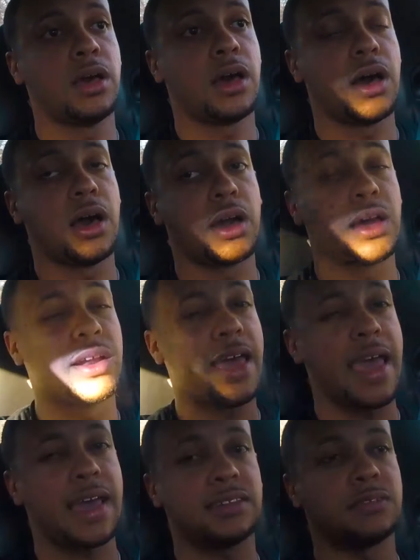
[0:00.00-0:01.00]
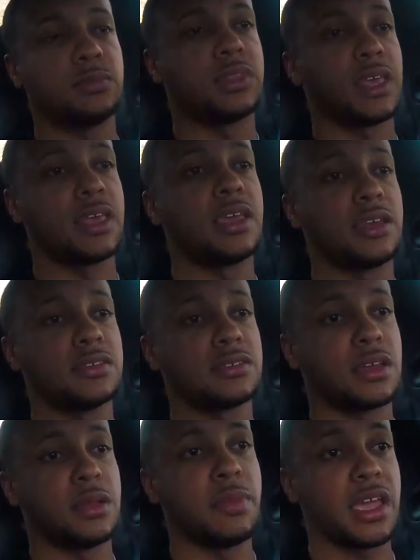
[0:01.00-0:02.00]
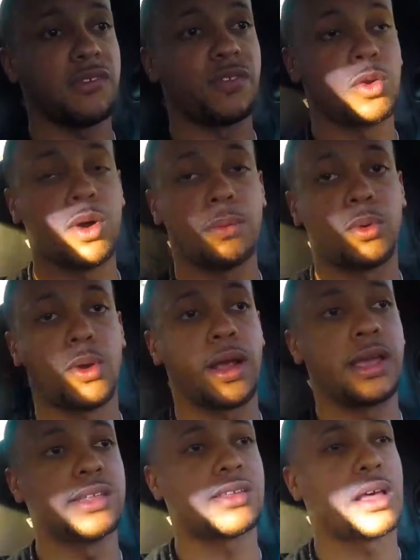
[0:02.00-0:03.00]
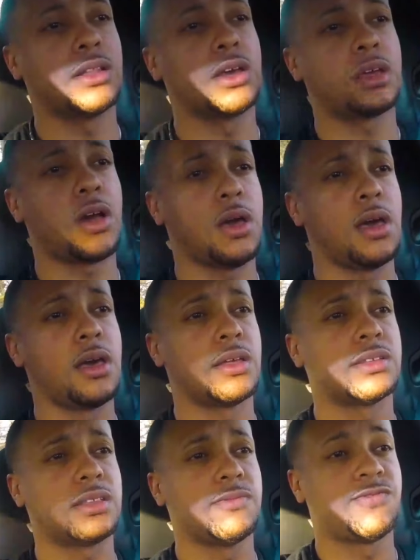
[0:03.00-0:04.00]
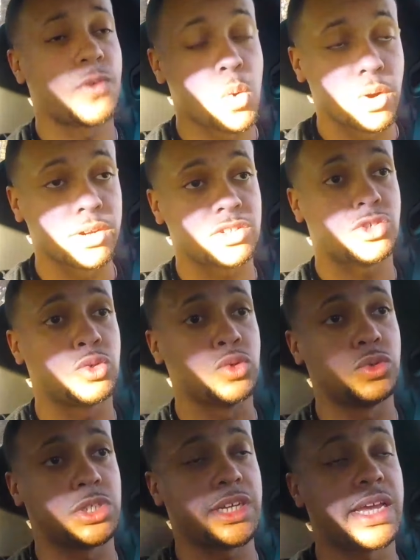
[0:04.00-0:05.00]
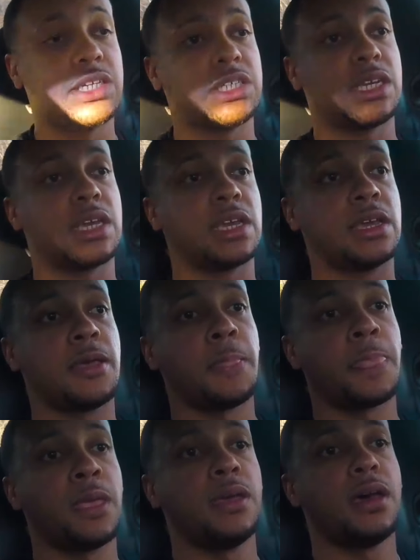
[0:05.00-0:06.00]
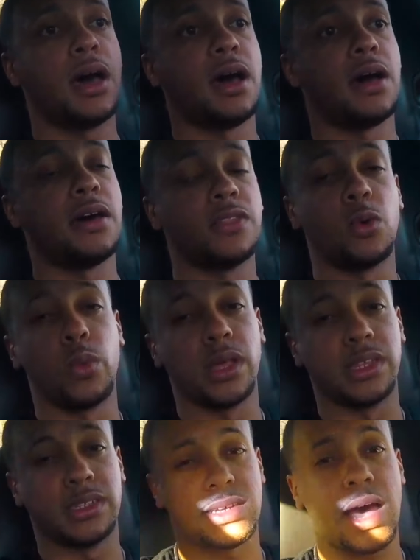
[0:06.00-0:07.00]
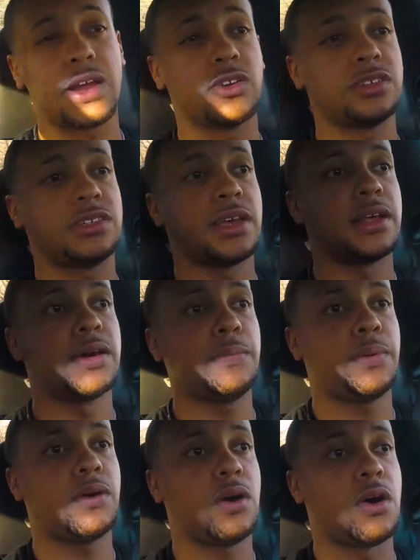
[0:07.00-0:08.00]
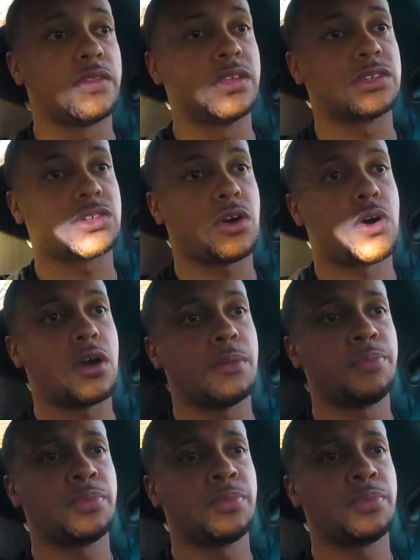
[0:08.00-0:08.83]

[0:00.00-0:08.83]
Gonna add some things, gonna make a few upgrades. I look forward to changing the wheel and tire setup on this car.